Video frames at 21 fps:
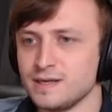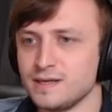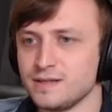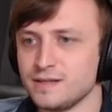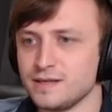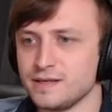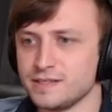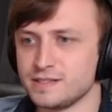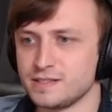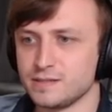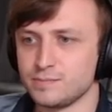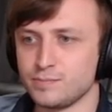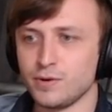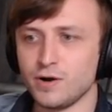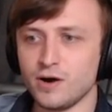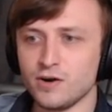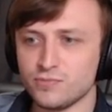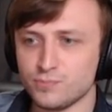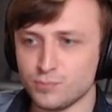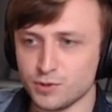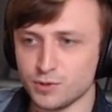There's a
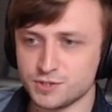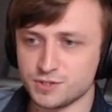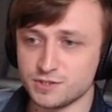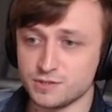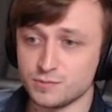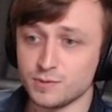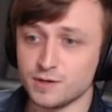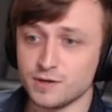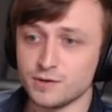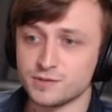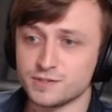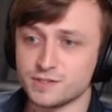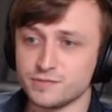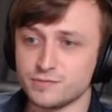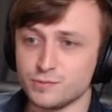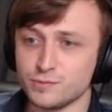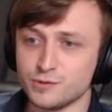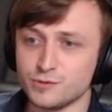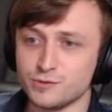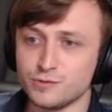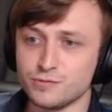path brush as well, so if
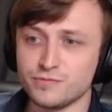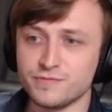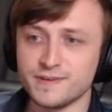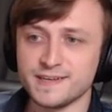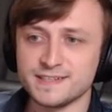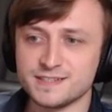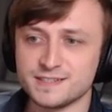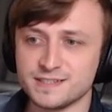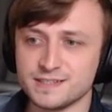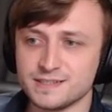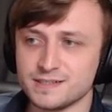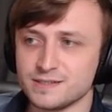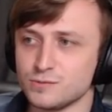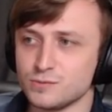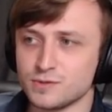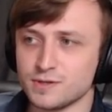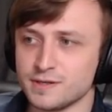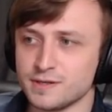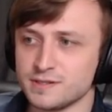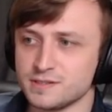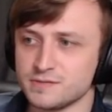you want to do fencing and all
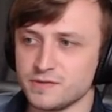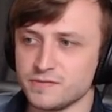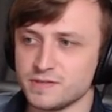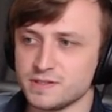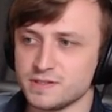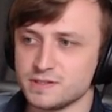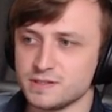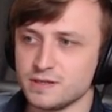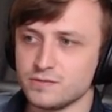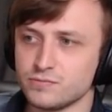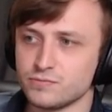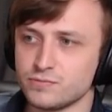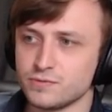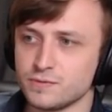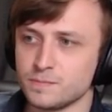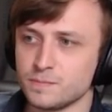kinds of other stuff.